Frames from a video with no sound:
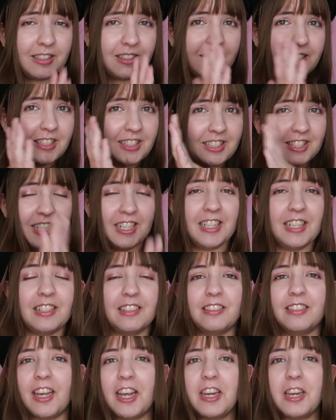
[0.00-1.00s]
this
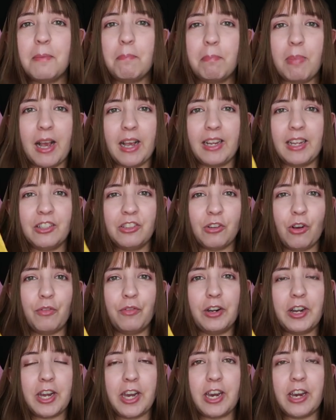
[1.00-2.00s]
tiny package
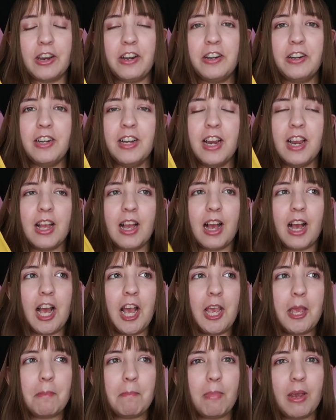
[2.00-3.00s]
over here.
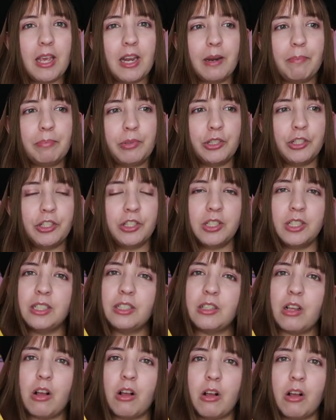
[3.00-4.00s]
I made a
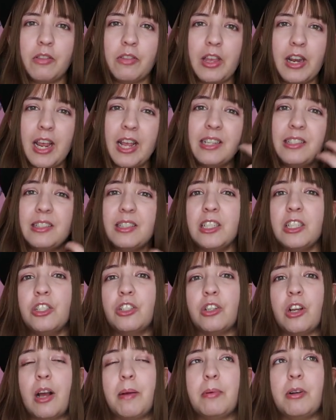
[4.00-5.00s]
purchase on an Etsy
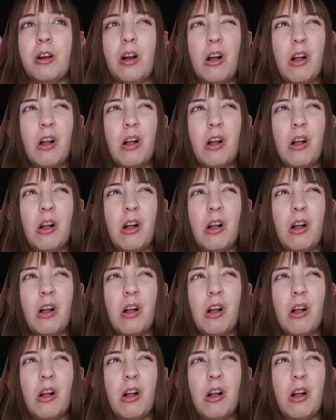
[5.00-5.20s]
shop